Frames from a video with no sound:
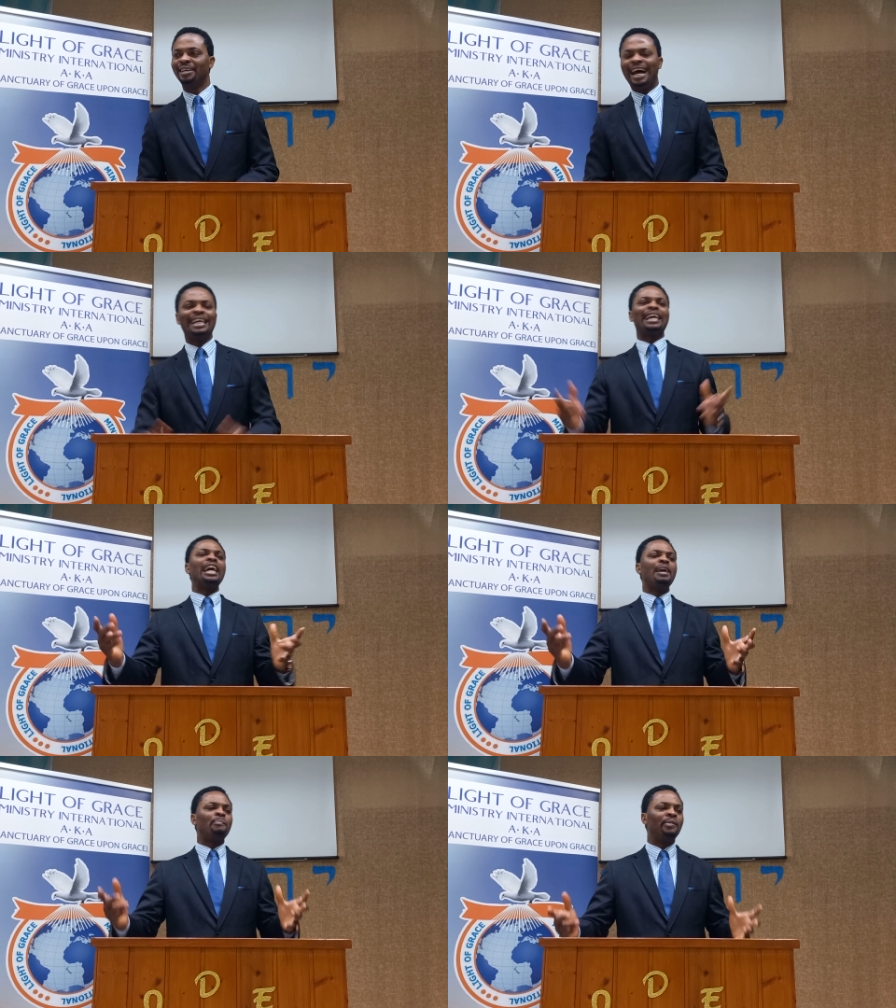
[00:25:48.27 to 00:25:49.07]
And he
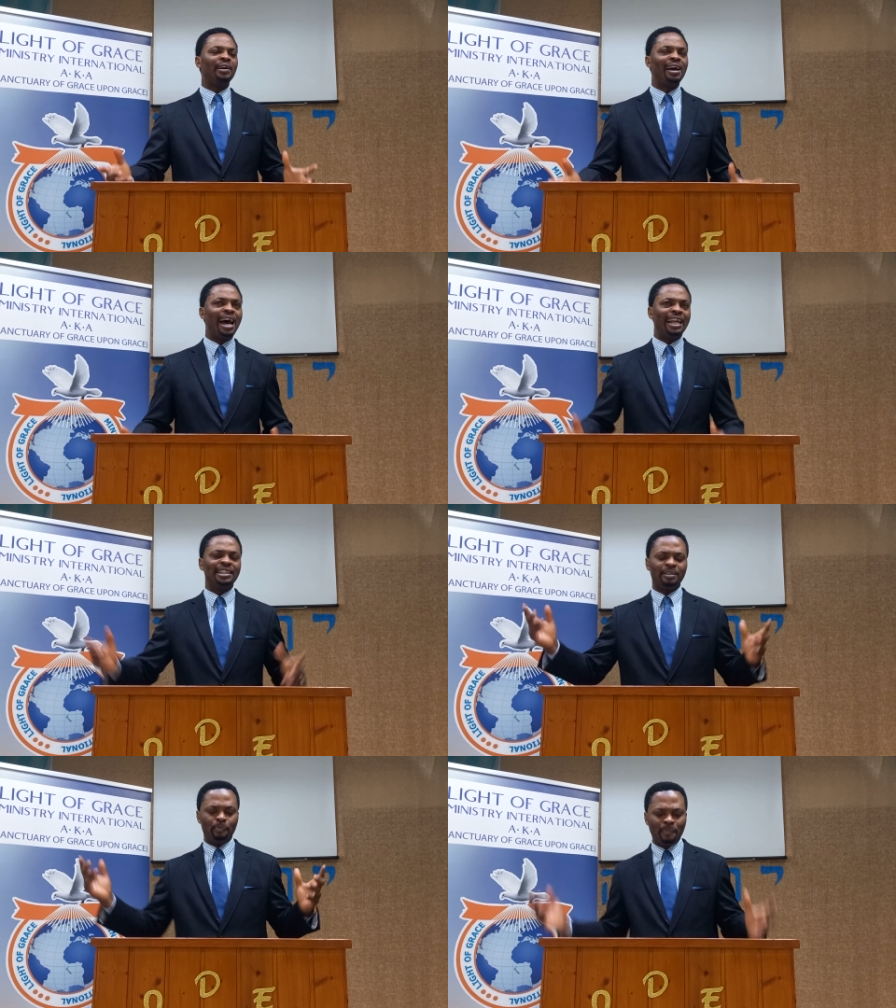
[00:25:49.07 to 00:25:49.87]
came and
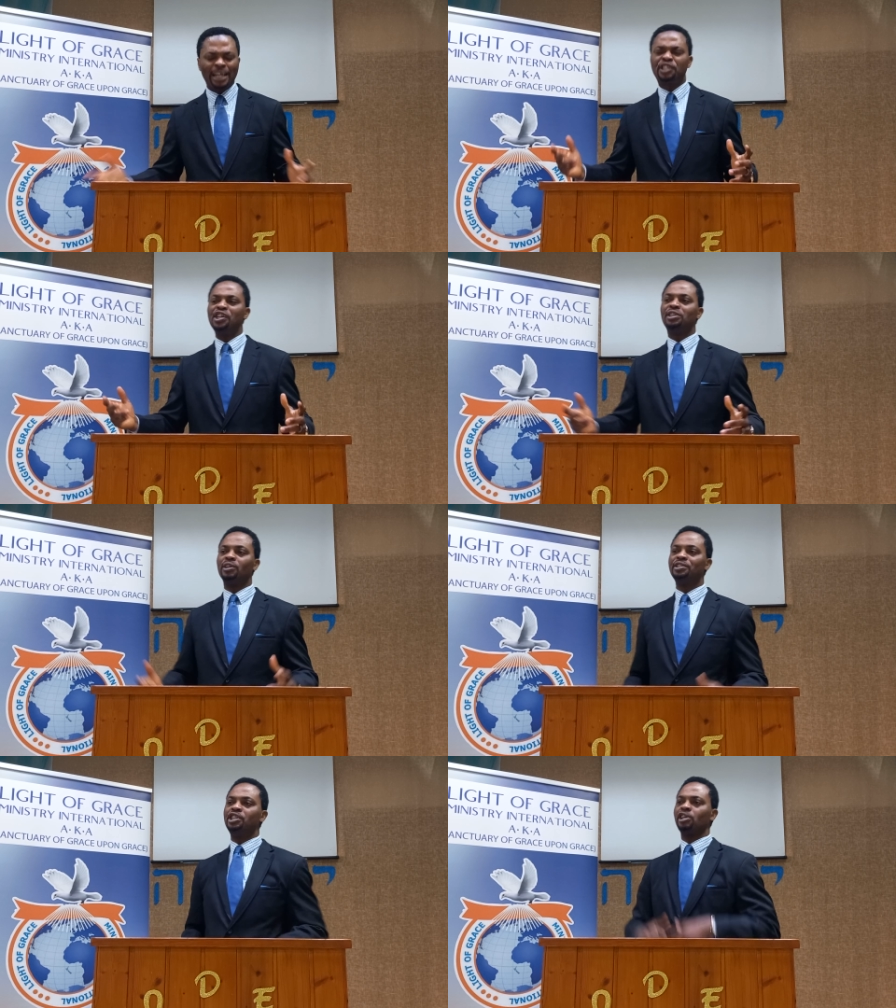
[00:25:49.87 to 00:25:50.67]
he met
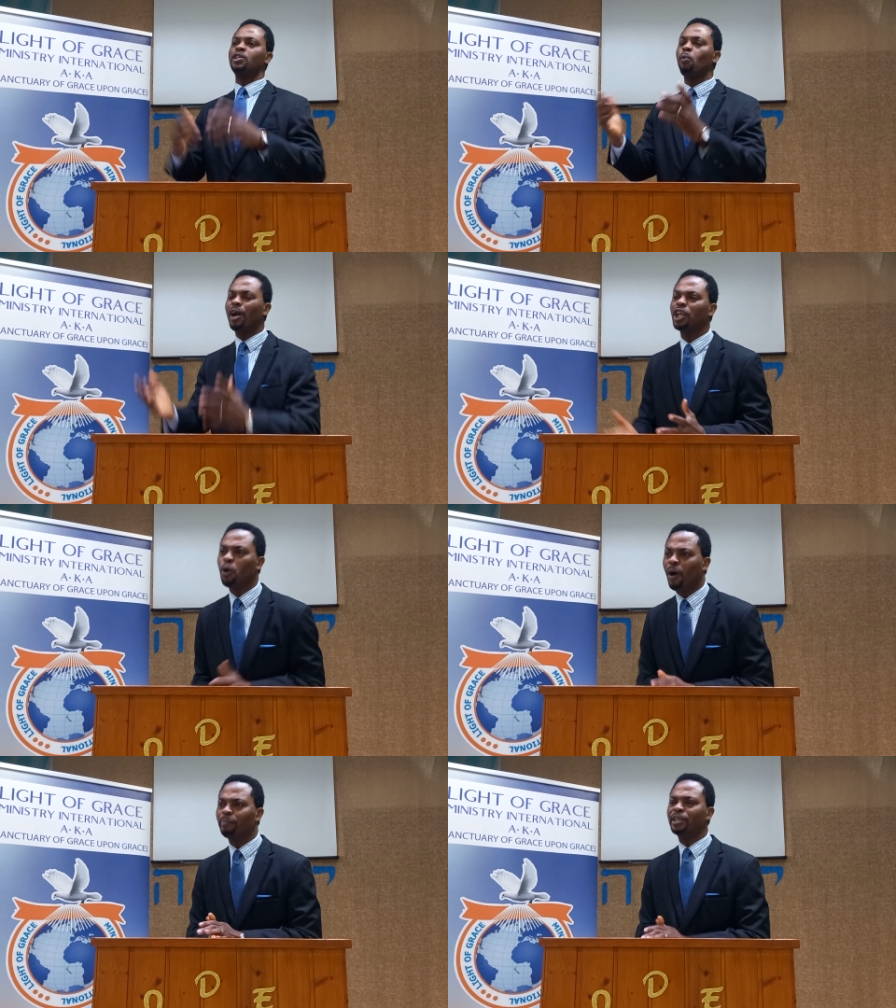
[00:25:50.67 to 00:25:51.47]
Jesus. Jesus said, What do you
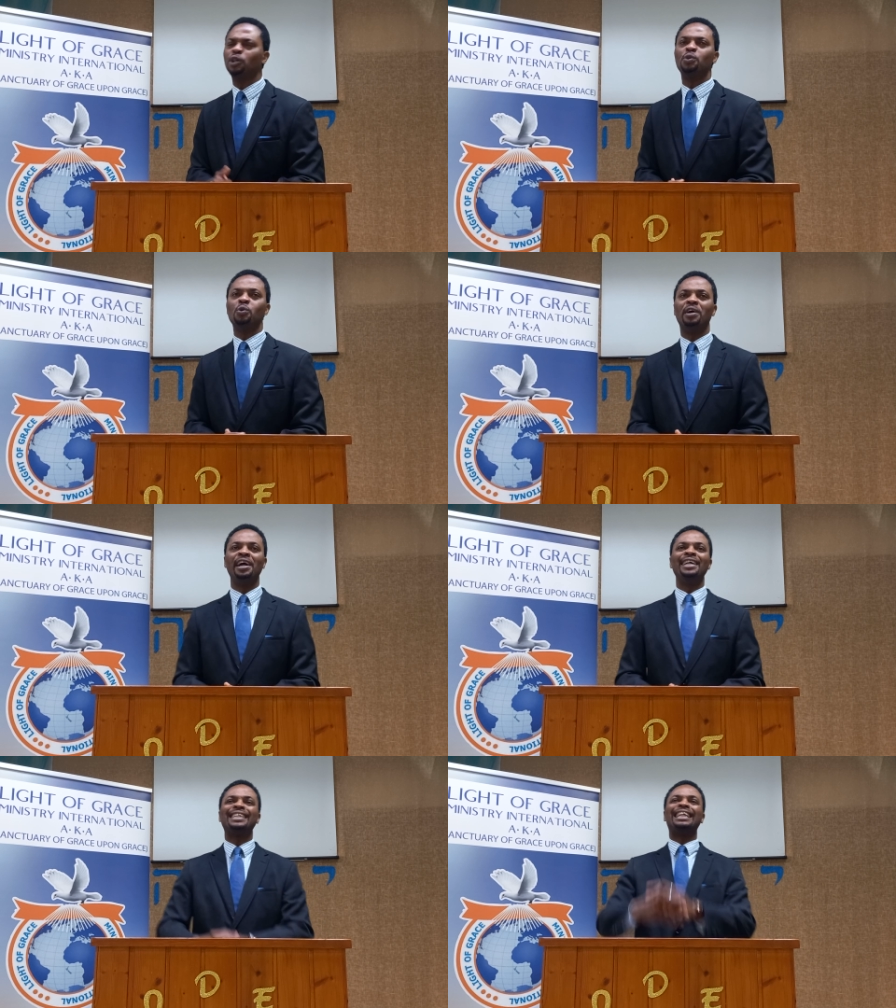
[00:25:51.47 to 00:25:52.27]
want me to do?
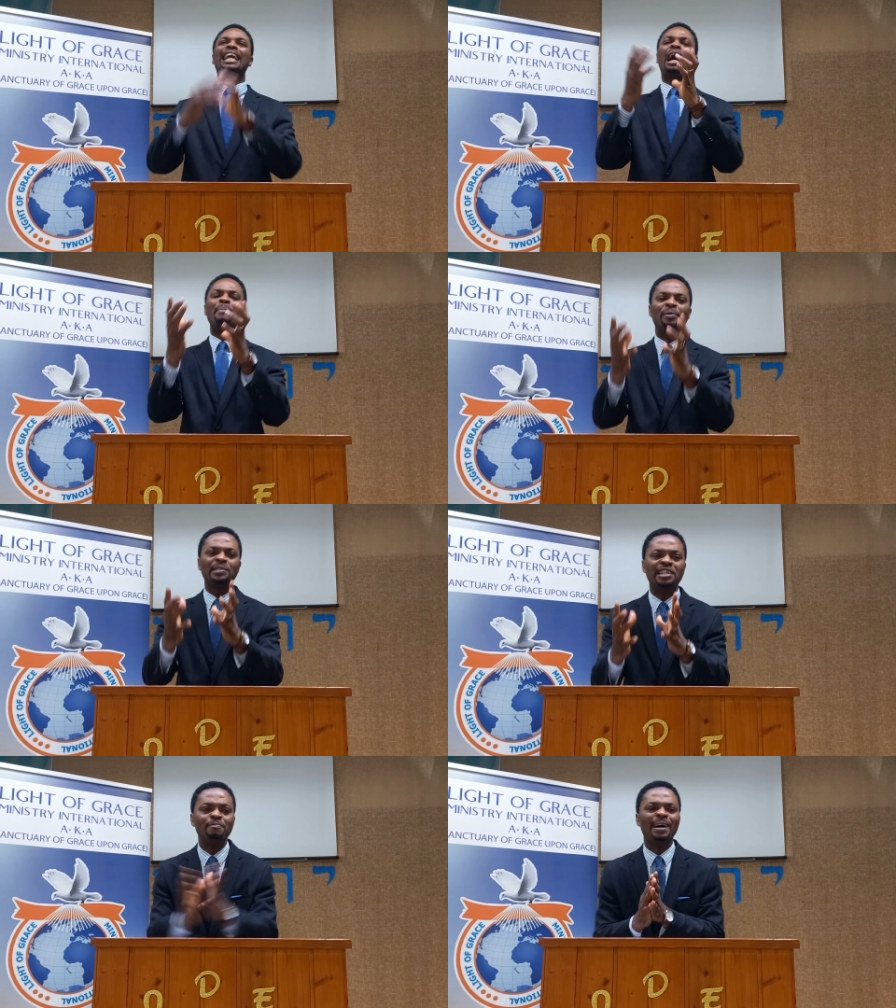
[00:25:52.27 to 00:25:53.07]
He said, That I may
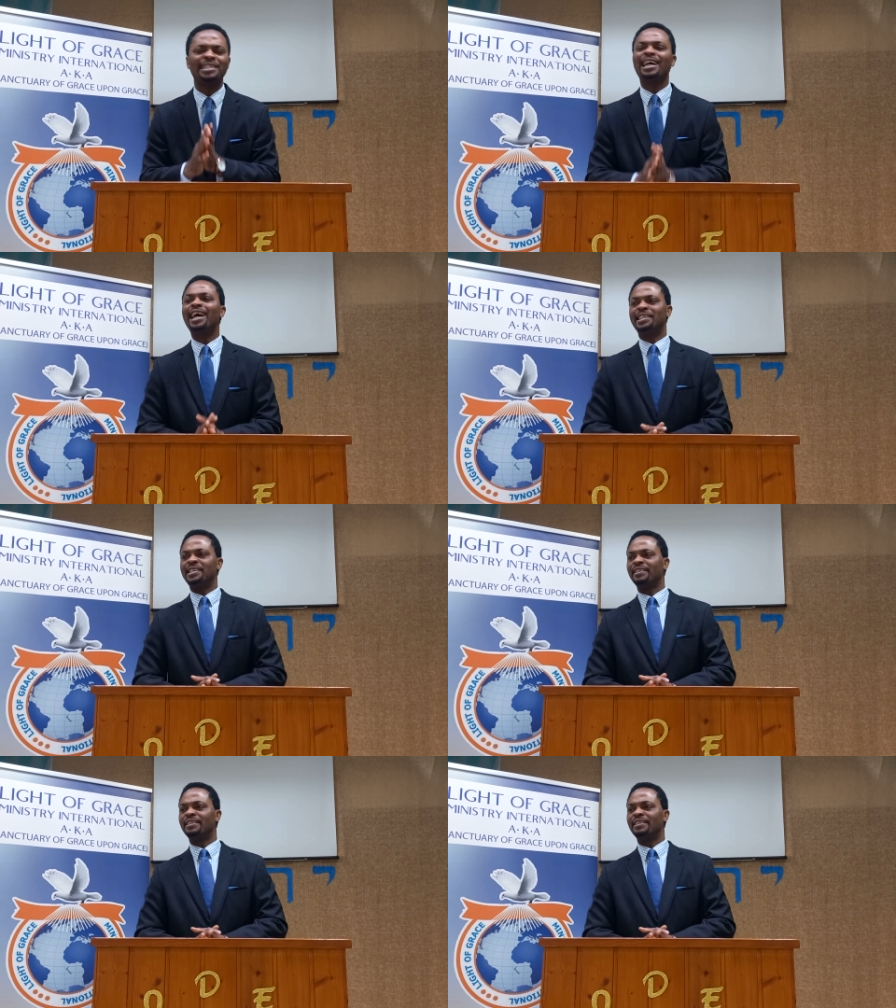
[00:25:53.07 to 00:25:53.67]
receive my sight.